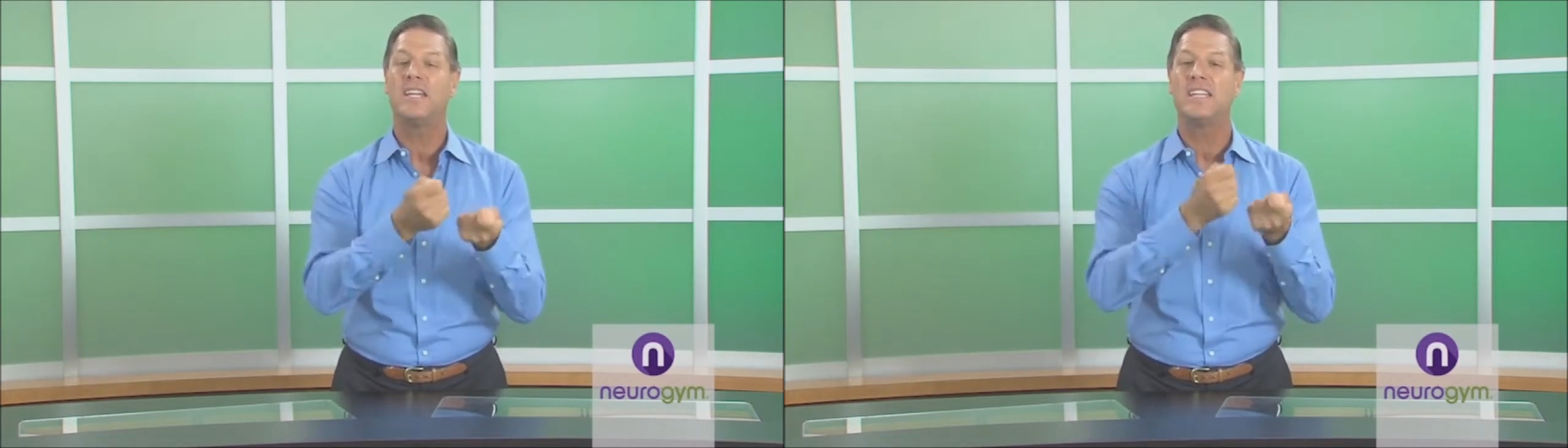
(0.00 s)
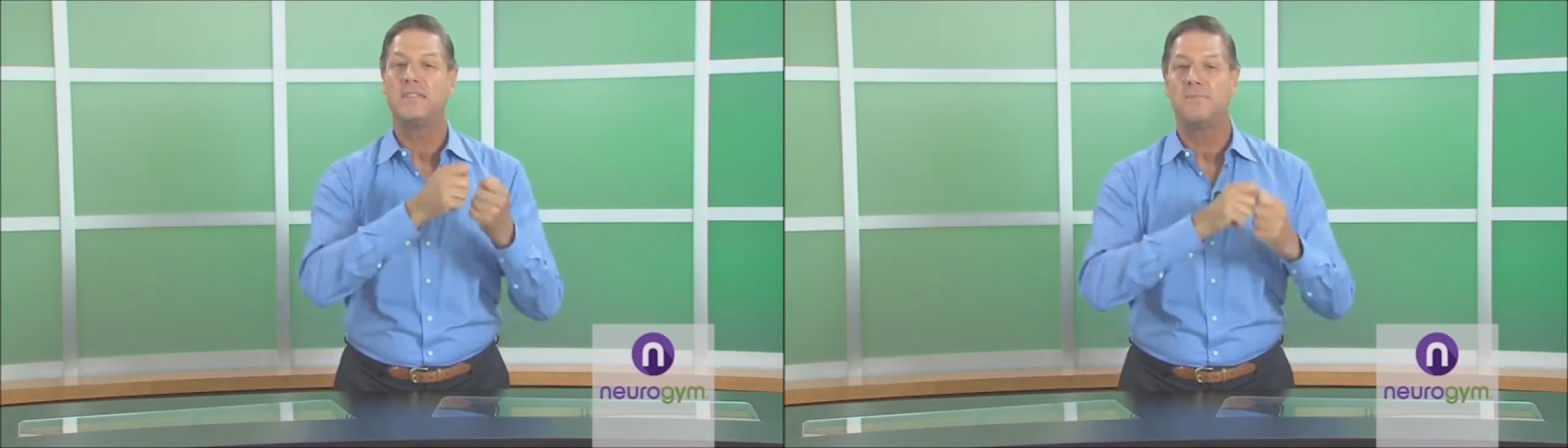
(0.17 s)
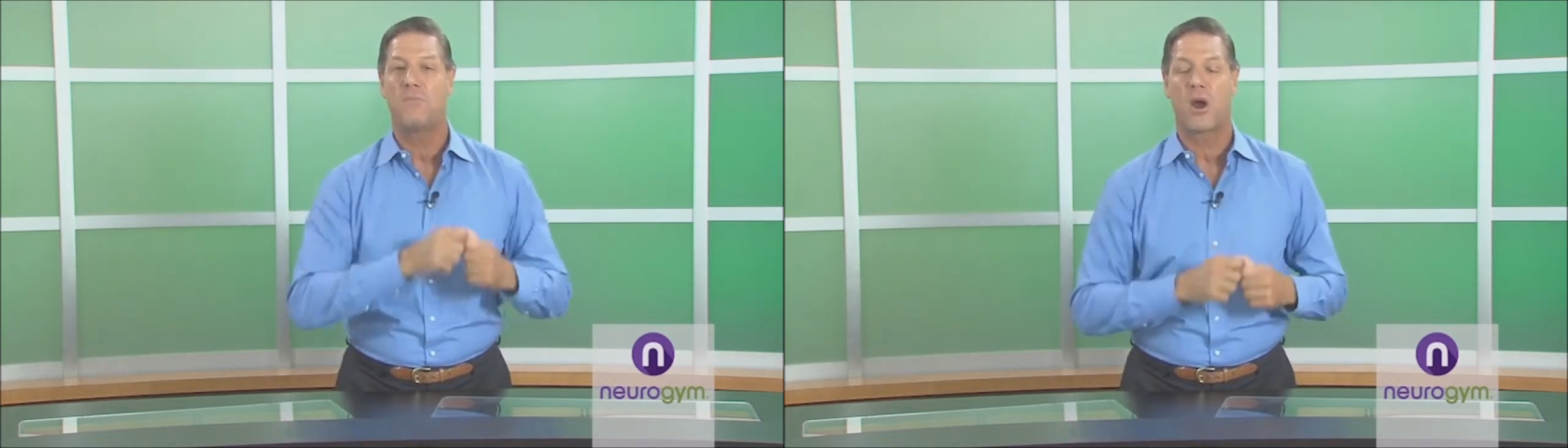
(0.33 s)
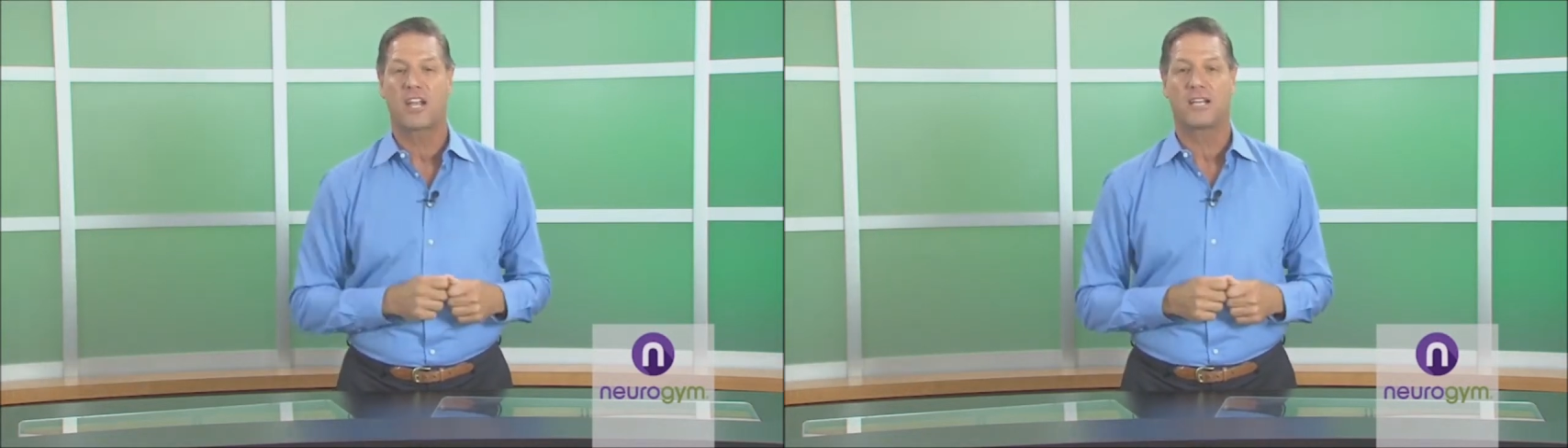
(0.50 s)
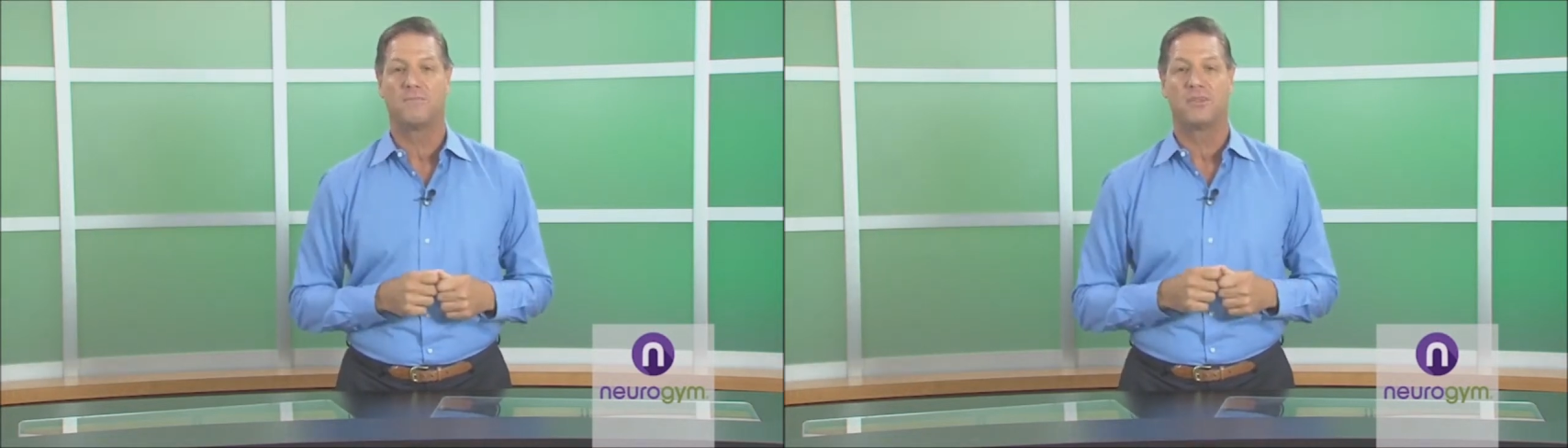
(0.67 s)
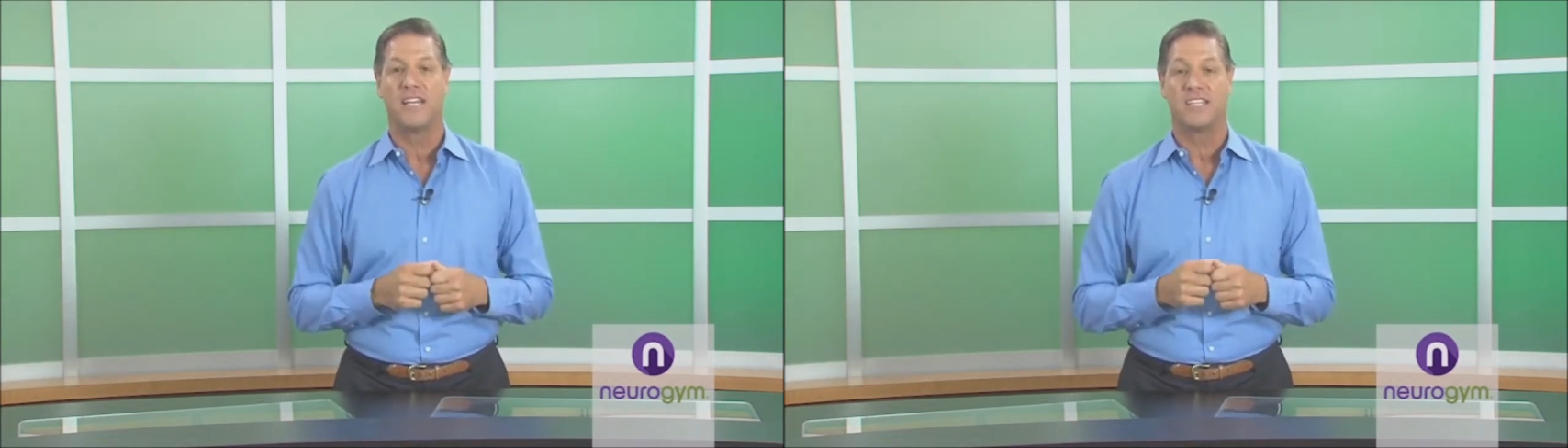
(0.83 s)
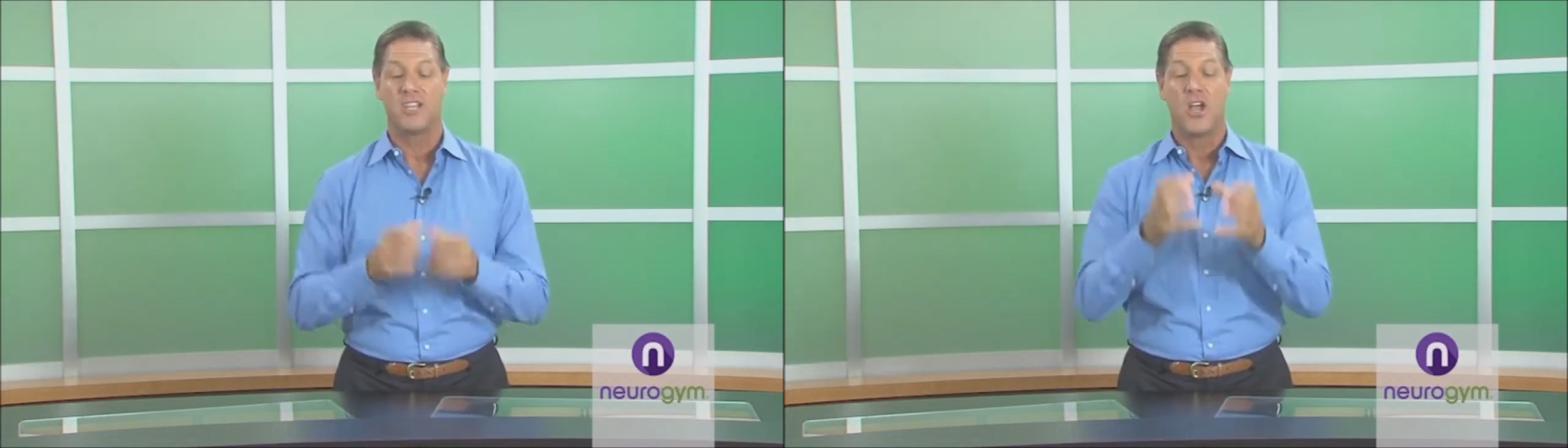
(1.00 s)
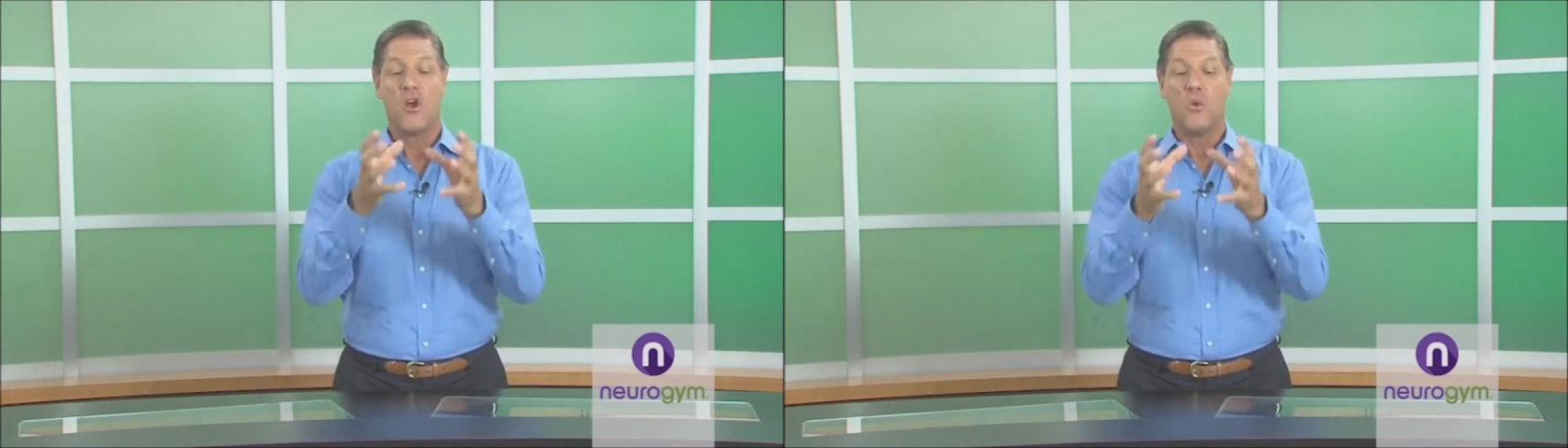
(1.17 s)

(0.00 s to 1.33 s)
in the marketplace,